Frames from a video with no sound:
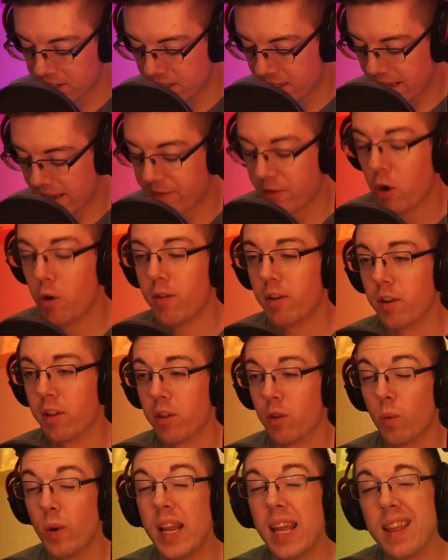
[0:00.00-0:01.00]
they have over
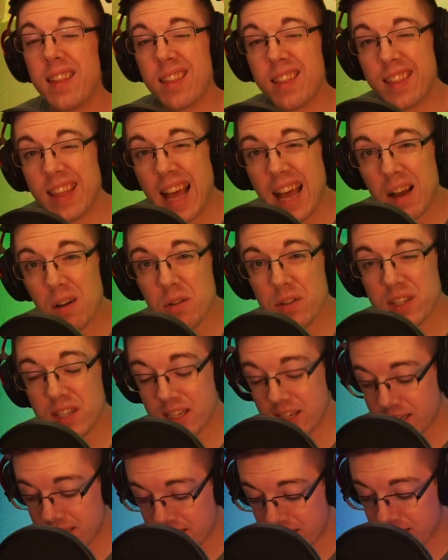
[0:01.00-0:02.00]
3,000